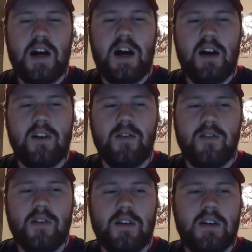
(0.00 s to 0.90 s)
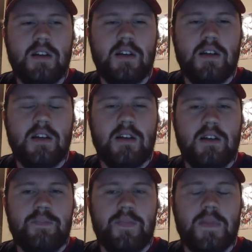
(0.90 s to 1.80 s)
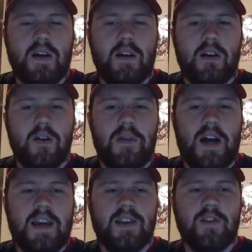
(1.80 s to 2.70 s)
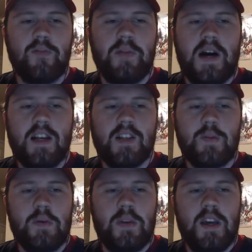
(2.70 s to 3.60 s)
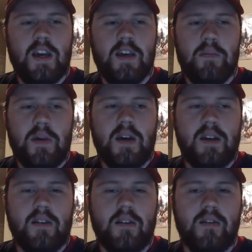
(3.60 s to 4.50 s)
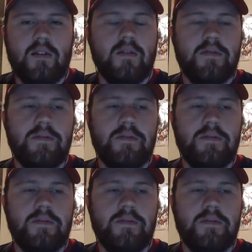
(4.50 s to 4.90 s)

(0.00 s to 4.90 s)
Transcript: Otto? I guess it could possibly be Aunt May.